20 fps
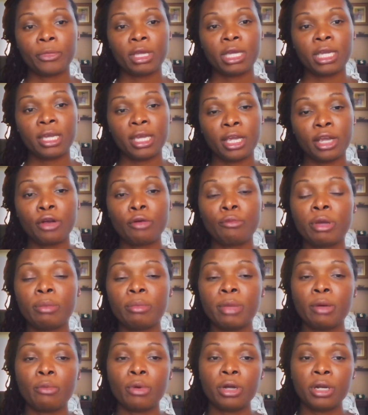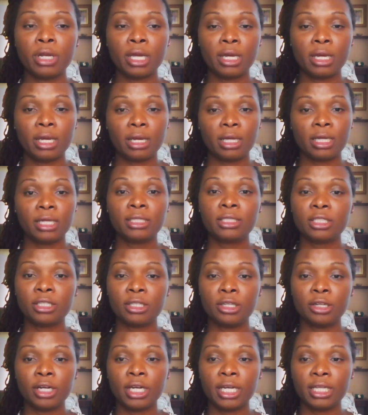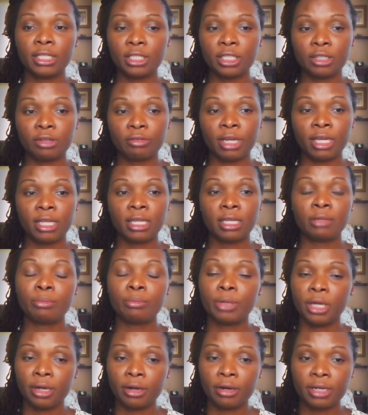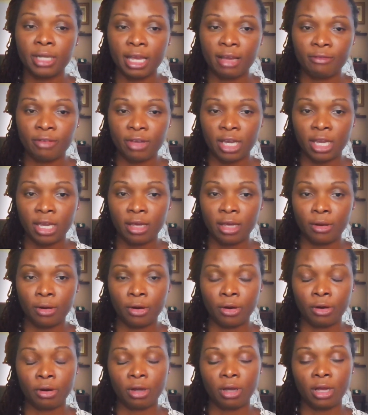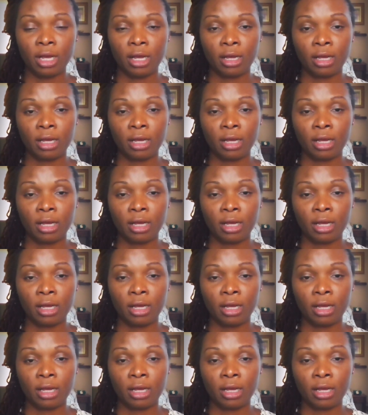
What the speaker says: Here, we may want to consider integrating a peer navigator